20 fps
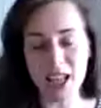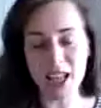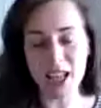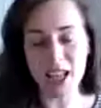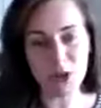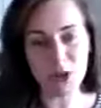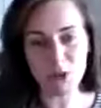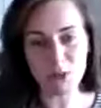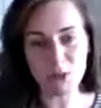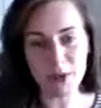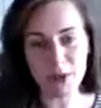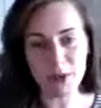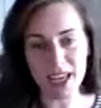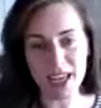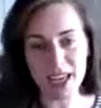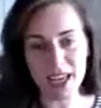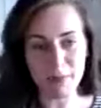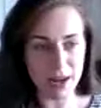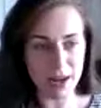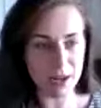and then help
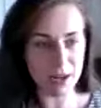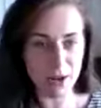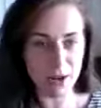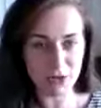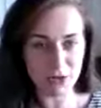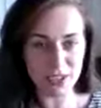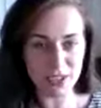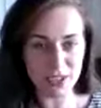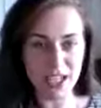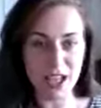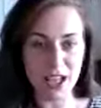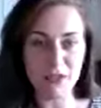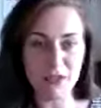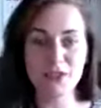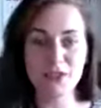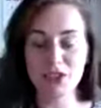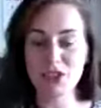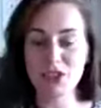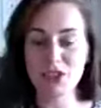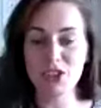you be a better person
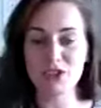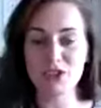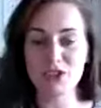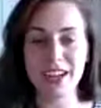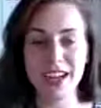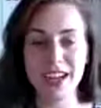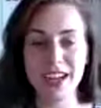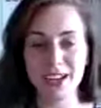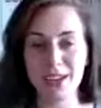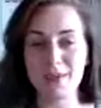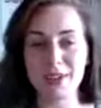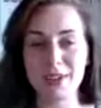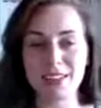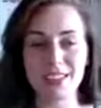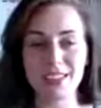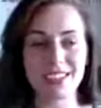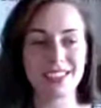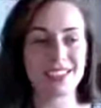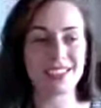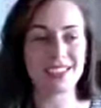for yourself, your children,
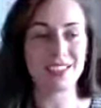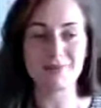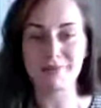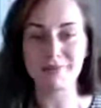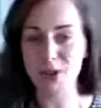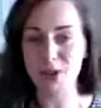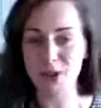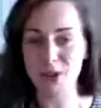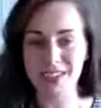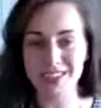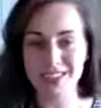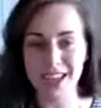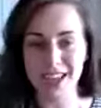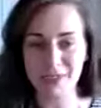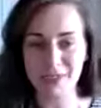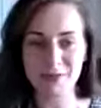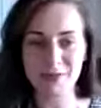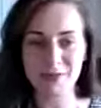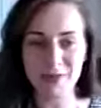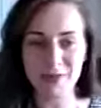and your business, and
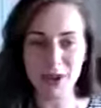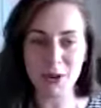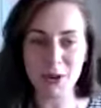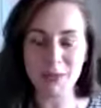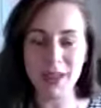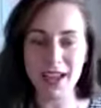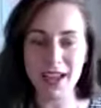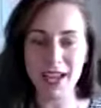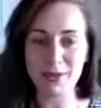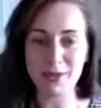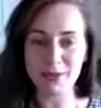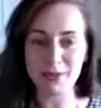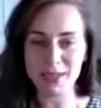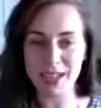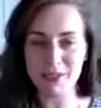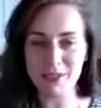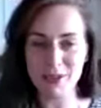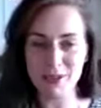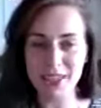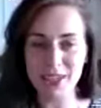all your staff. I hope that
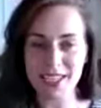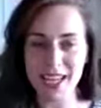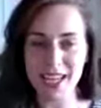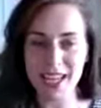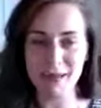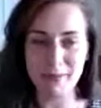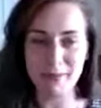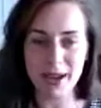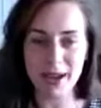helps. Have a great day.